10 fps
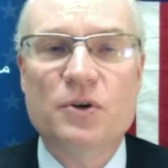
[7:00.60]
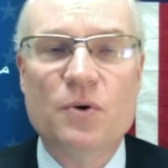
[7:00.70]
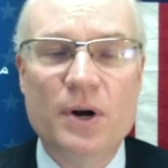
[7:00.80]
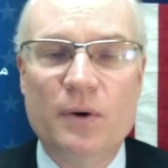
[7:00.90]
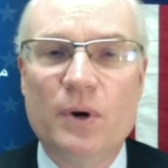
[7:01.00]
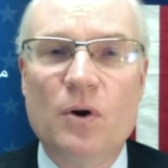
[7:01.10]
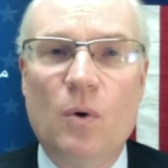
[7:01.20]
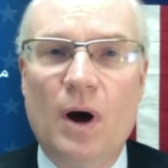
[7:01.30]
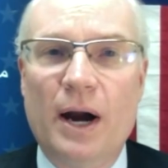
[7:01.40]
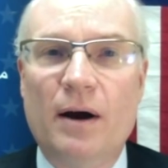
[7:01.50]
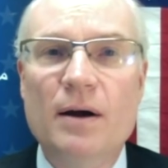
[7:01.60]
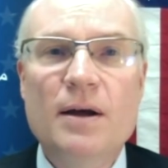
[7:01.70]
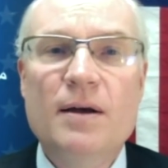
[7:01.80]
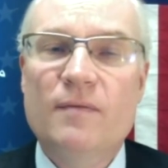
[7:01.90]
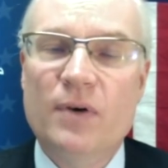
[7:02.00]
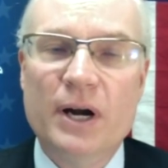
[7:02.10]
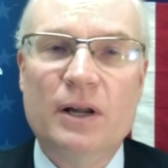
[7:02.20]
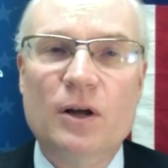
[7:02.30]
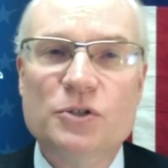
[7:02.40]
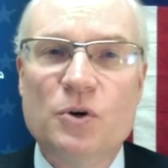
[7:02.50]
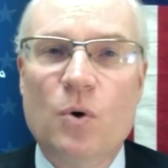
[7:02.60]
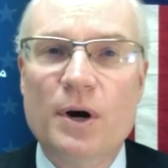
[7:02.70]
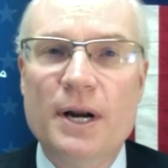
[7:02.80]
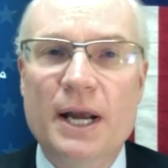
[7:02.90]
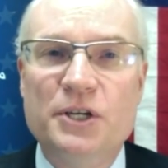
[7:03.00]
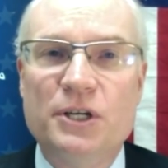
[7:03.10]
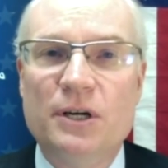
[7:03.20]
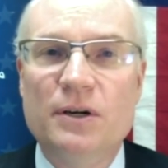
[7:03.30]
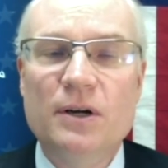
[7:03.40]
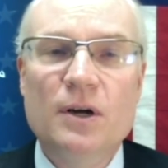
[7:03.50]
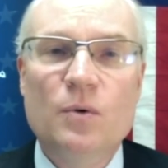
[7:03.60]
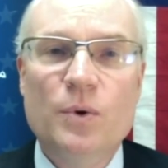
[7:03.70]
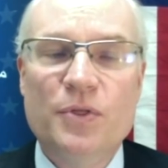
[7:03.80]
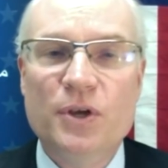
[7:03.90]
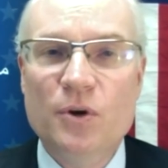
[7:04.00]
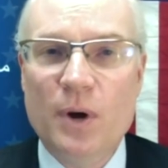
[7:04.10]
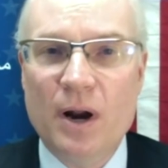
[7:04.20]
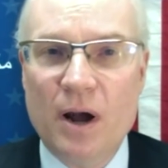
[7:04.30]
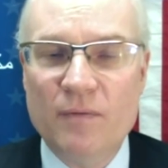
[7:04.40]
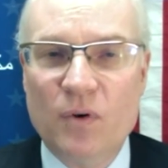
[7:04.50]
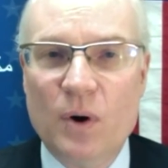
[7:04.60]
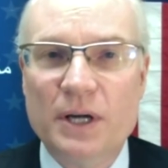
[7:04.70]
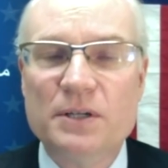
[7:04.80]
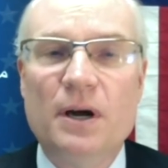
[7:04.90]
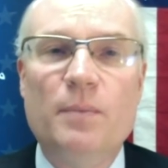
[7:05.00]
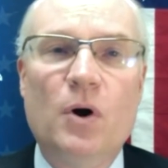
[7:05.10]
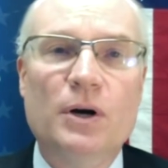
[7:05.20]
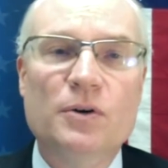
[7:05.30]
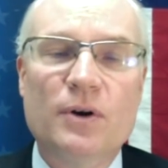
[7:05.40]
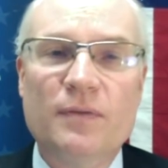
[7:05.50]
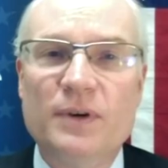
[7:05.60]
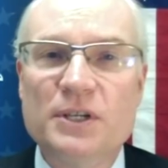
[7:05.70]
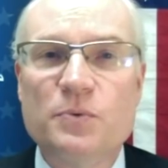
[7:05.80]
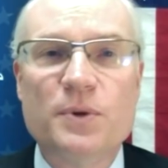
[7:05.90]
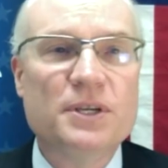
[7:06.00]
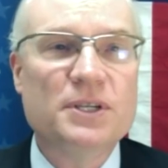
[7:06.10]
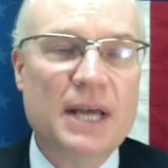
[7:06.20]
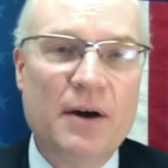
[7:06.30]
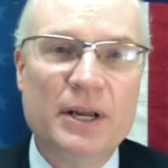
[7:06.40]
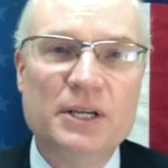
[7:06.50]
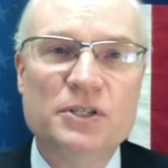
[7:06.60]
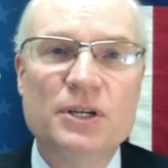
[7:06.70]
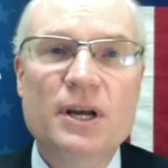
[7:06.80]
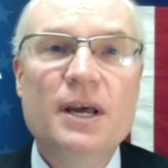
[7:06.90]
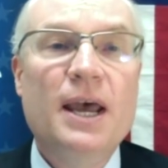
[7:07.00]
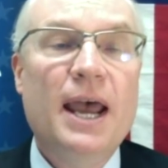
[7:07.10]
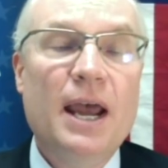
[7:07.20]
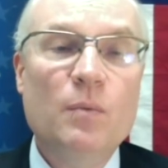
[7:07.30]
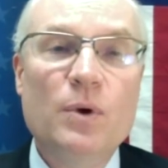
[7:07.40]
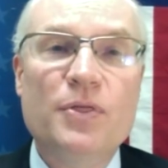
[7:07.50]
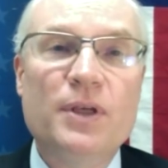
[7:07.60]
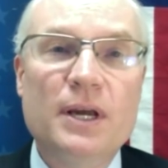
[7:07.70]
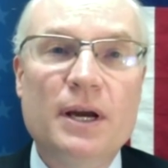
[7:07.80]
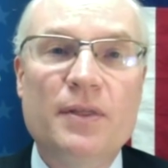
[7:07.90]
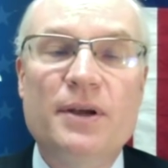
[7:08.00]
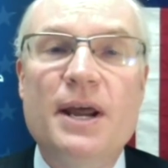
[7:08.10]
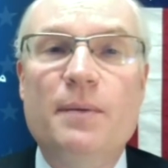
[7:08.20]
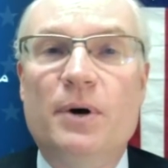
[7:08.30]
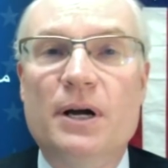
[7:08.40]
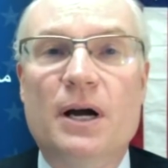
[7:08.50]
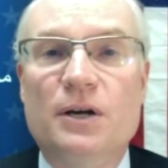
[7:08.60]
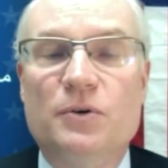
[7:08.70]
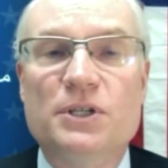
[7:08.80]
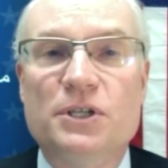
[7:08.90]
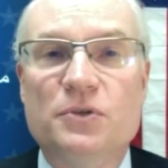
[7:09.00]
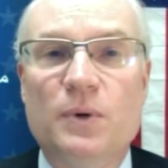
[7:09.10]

going to require very close coordination with the UN envoy uh, Martin Griffiths, with the Saudis, and with the uh, the neighboring countries as